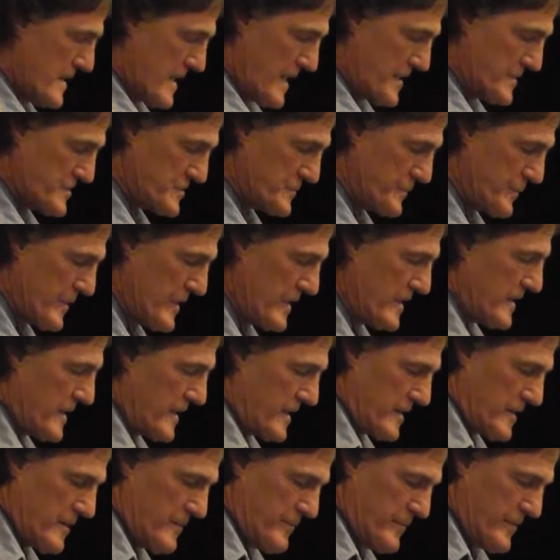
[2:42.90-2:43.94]
and
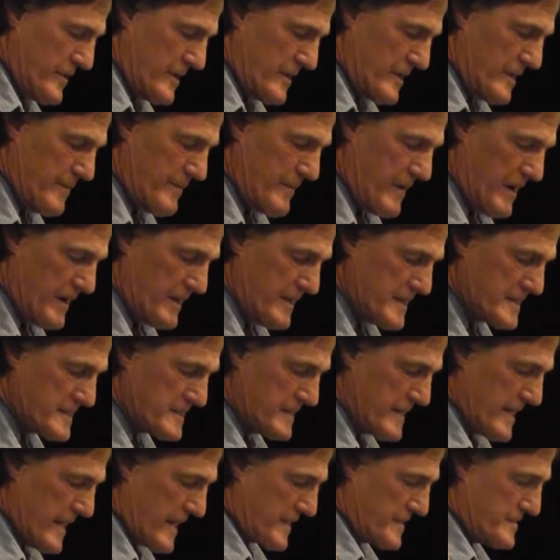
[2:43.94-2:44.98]
speaking a bit about
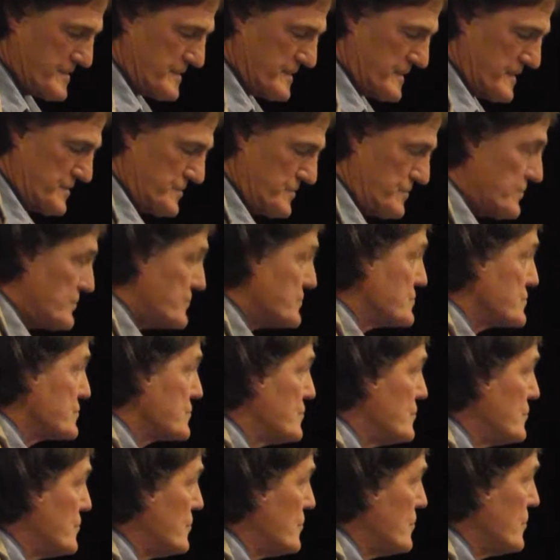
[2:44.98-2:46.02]
his legacy to the
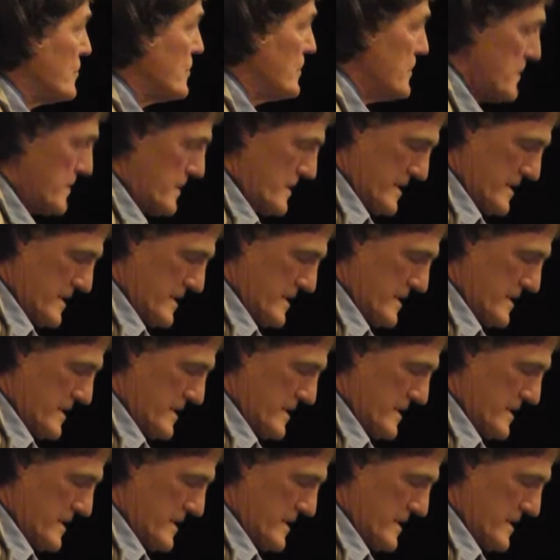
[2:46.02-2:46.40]
school